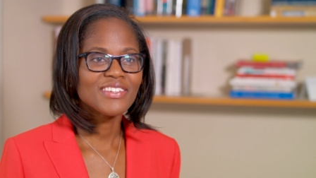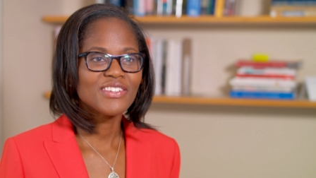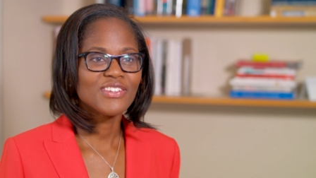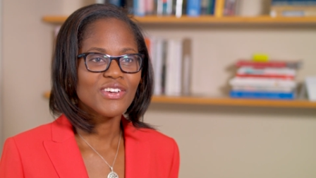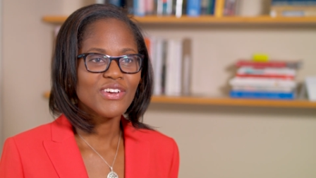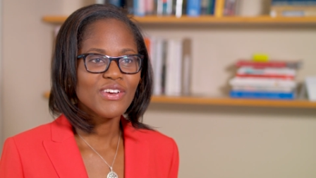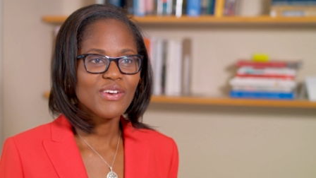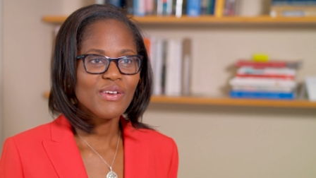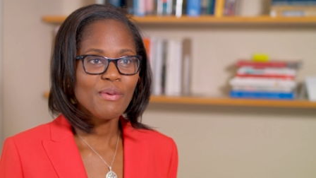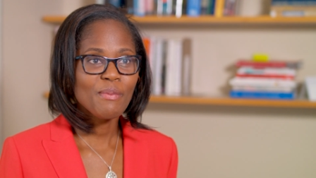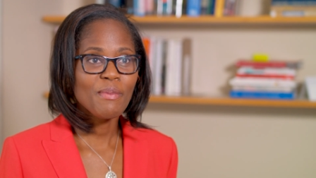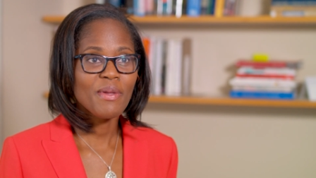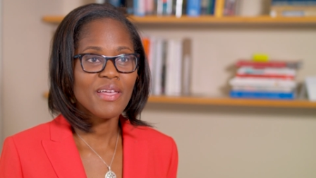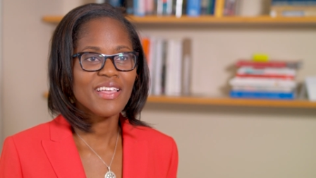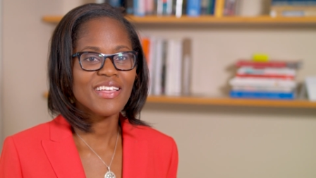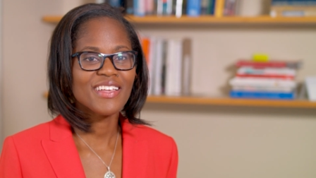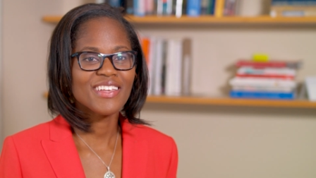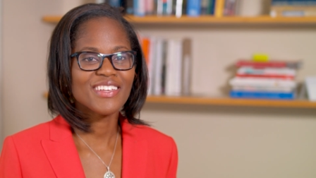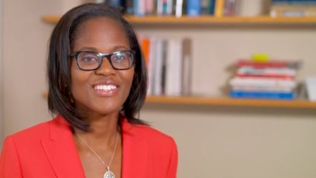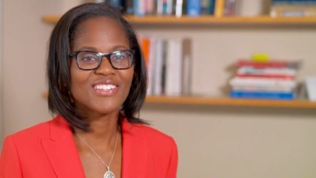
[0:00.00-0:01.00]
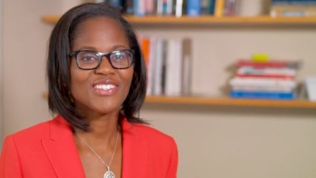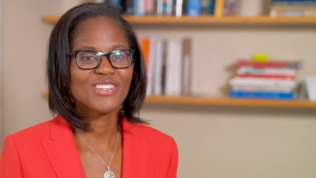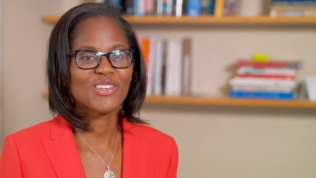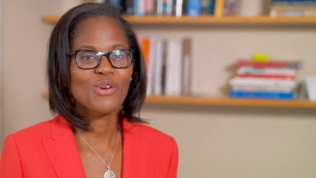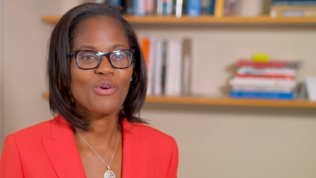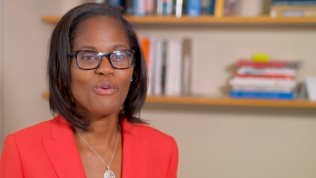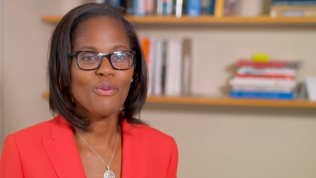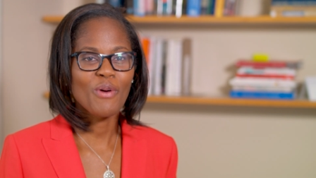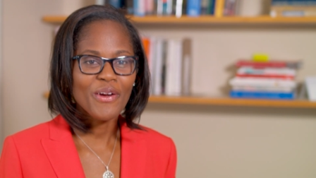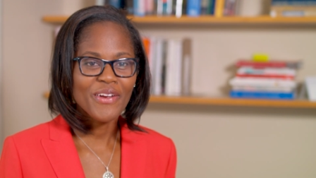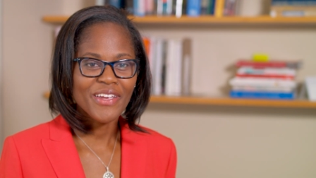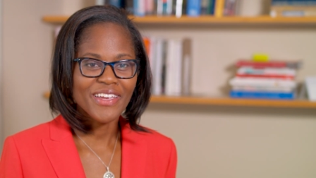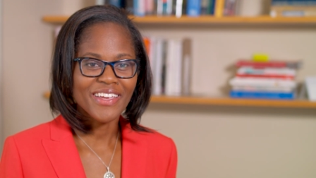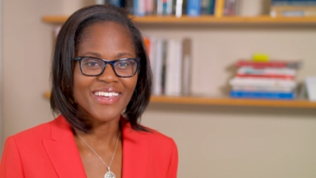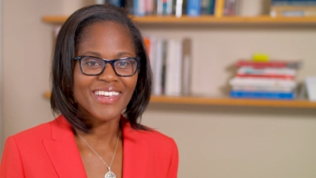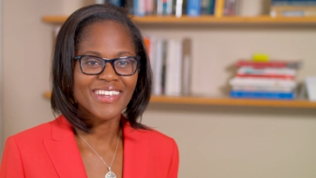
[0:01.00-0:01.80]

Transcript: Durham is quirky.